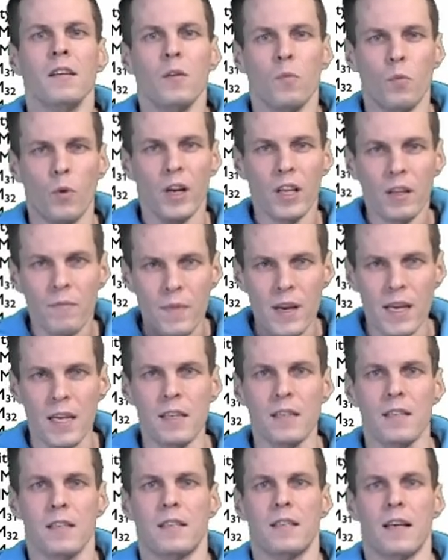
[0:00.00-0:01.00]
what it
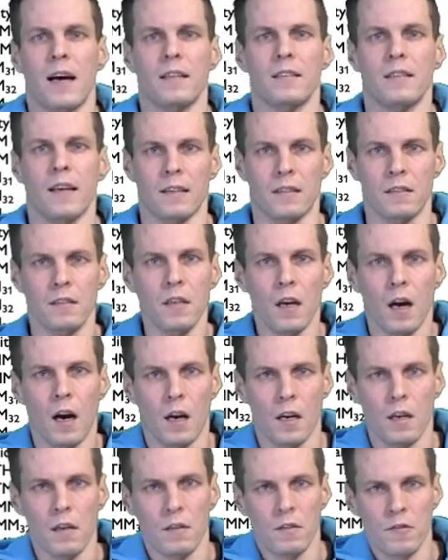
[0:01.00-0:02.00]
means that, that uh,